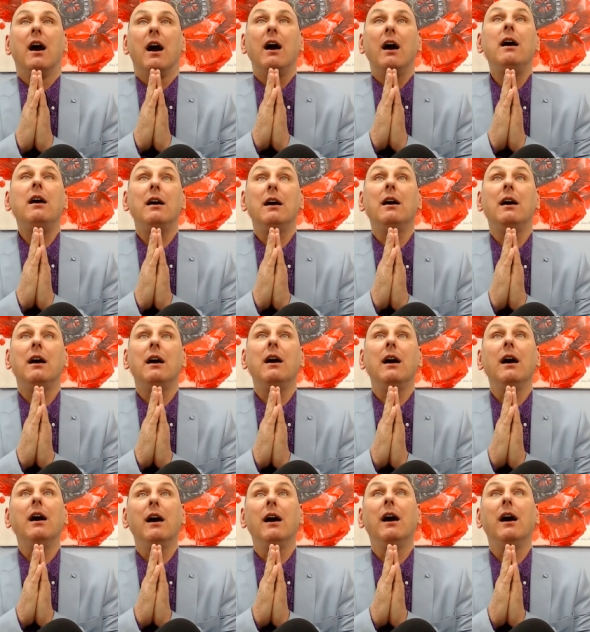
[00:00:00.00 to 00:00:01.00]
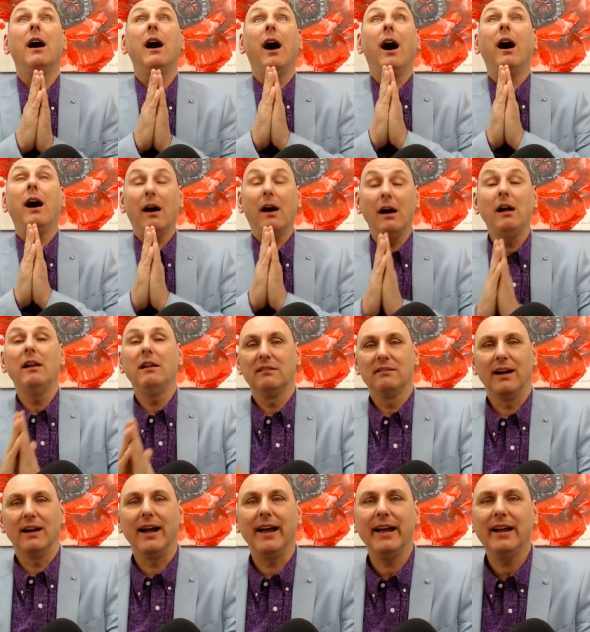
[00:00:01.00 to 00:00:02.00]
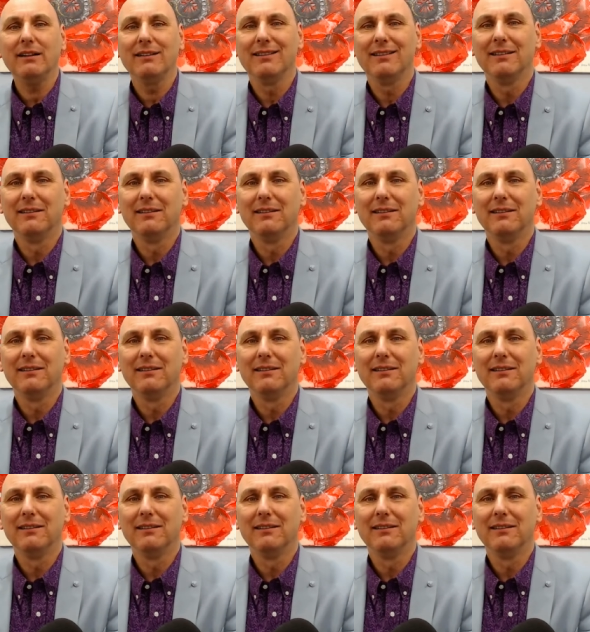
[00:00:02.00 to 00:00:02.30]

Ah, eh?